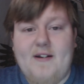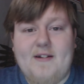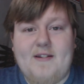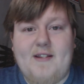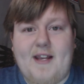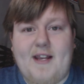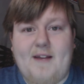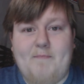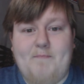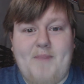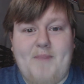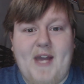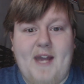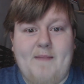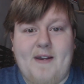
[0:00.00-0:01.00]
It's like a
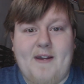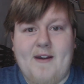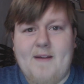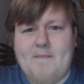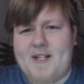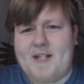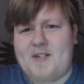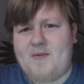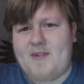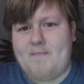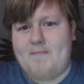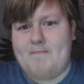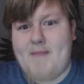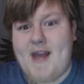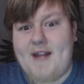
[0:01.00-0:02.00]
baby mixed with
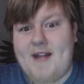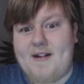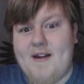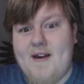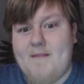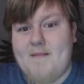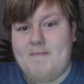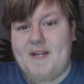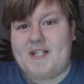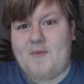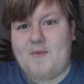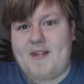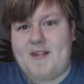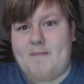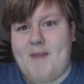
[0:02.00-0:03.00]
a man,
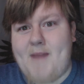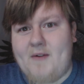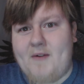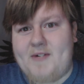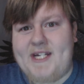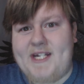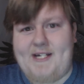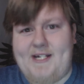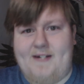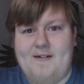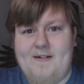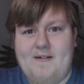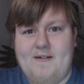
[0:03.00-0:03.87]
mixed with a Mountie.